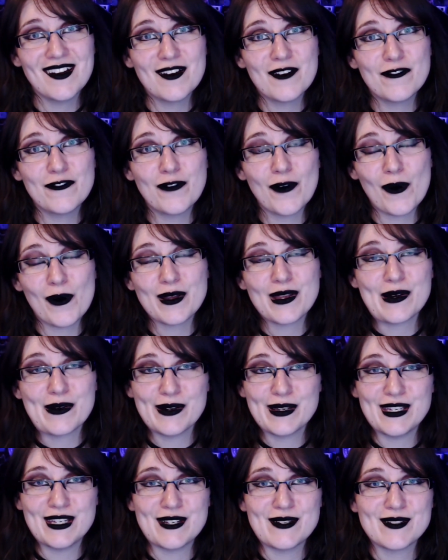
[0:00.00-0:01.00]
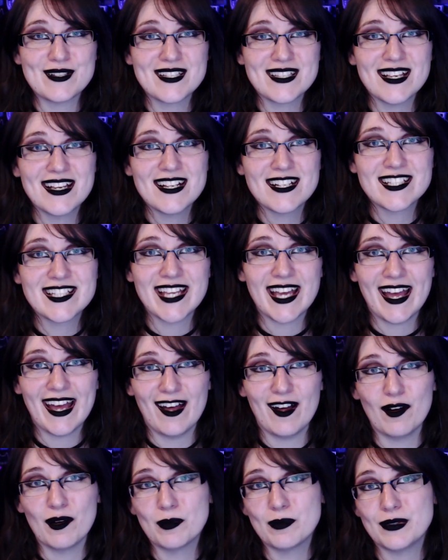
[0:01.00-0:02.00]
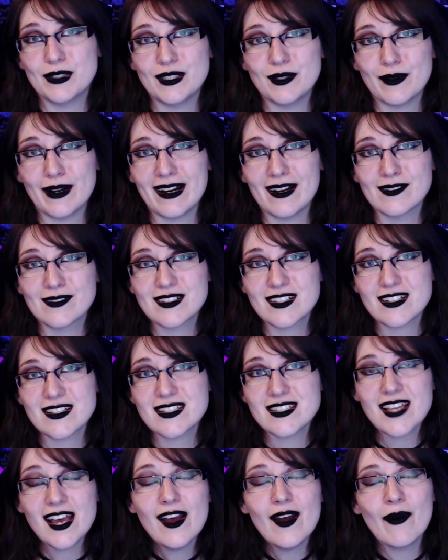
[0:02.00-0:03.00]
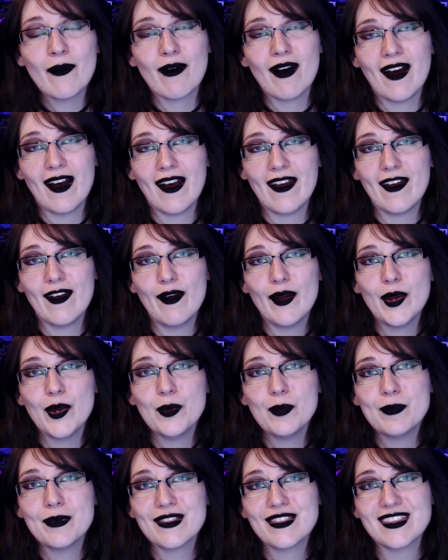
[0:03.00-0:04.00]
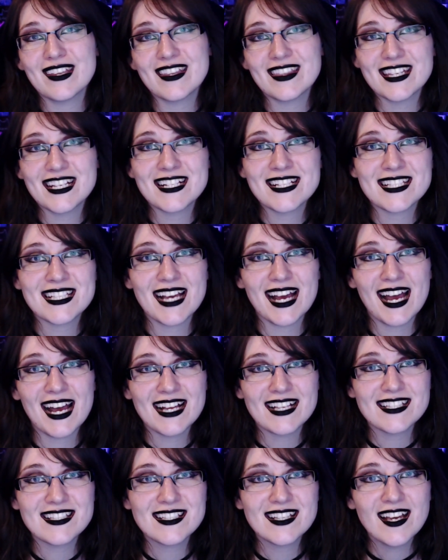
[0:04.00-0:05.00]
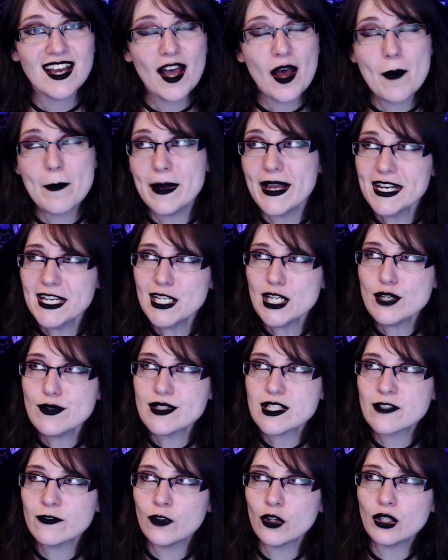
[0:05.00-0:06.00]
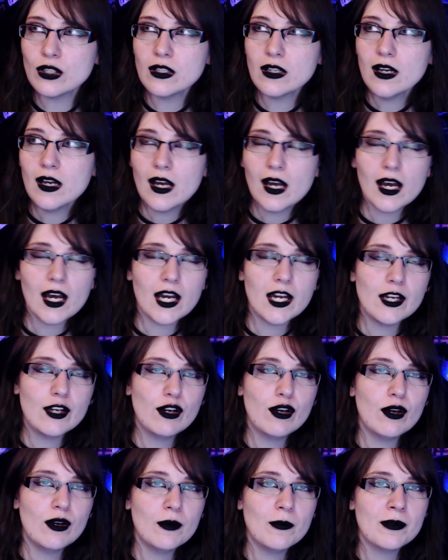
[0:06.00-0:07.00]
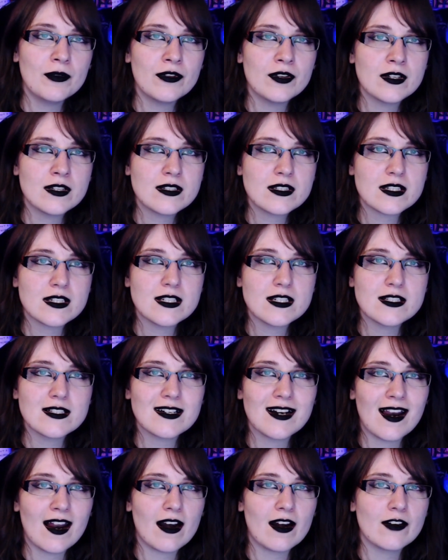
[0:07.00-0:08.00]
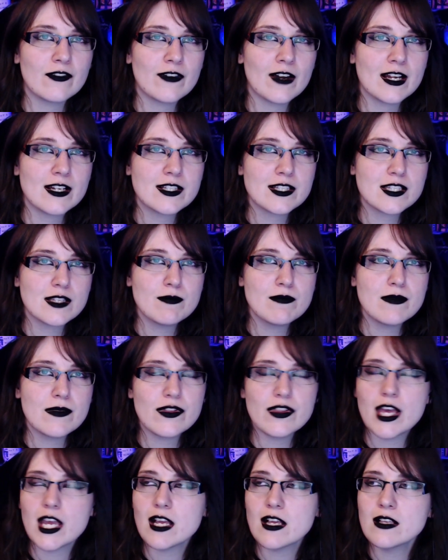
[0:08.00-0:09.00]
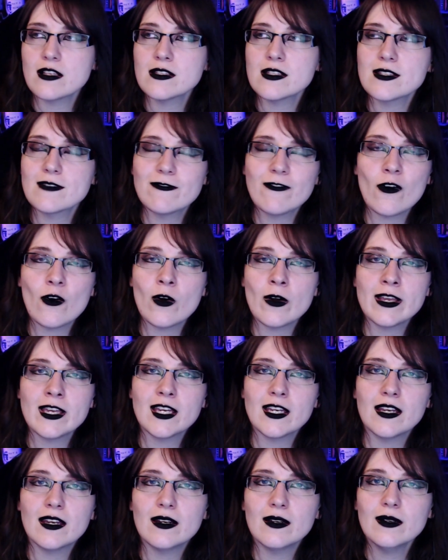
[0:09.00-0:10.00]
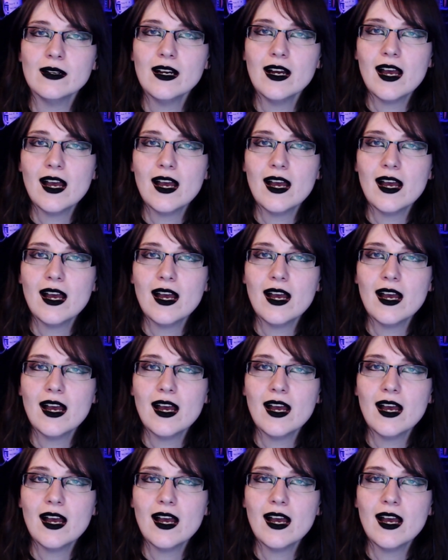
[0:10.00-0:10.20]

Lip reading: for your use to help you out. So I hope that this has been useful. I hope that it has clarified some things for you.